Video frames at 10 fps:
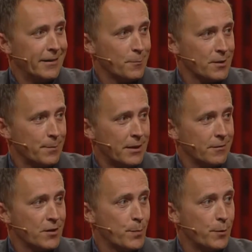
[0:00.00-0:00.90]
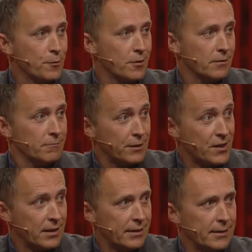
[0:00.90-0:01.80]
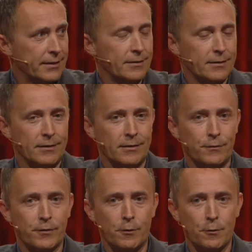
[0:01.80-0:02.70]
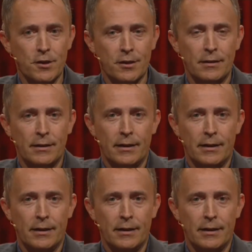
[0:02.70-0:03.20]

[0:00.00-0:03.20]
and it was about disposal, recycling of clothes.